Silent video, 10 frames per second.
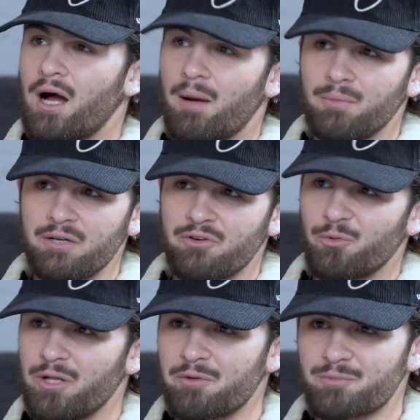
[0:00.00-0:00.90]
I'm living in
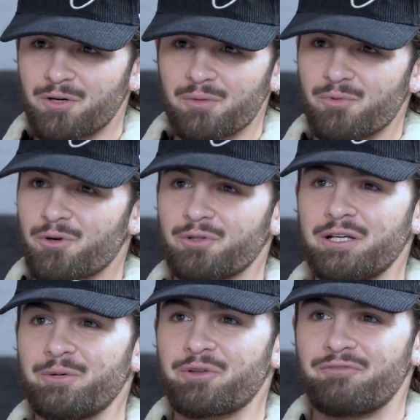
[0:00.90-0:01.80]
Williamsburg,
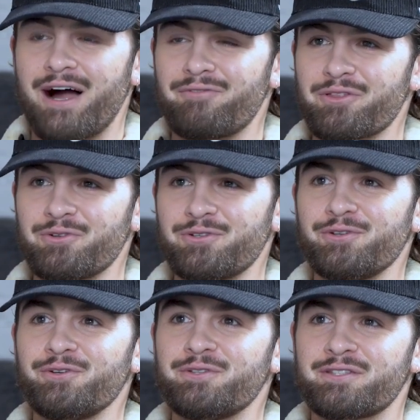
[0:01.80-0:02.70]
Brooklyn with 5 other
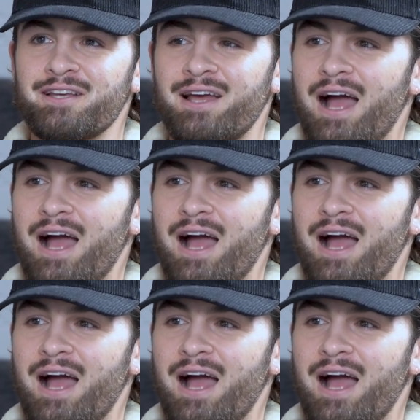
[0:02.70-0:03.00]
dudes.